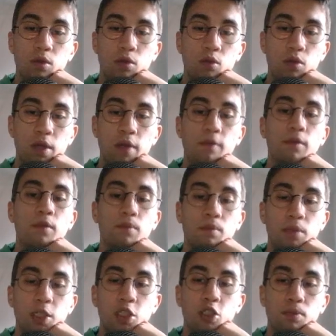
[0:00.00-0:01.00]
We have
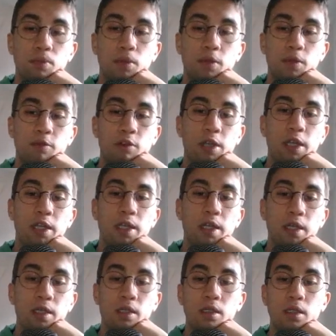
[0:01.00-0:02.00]
bishop e3
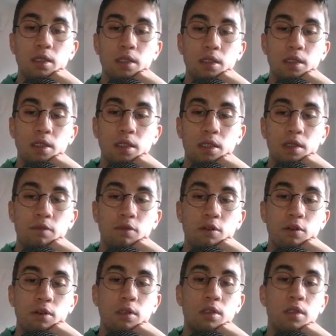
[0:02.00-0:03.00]
again, king
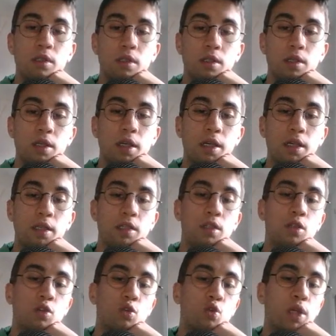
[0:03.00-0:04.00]
e4, and
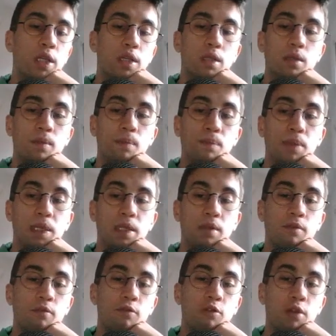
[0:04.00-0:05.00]
queen
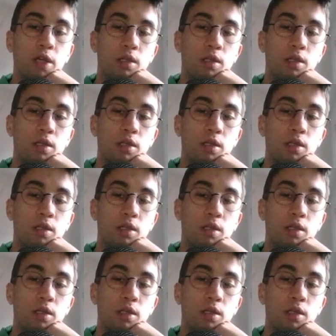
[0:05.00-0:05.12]
b3.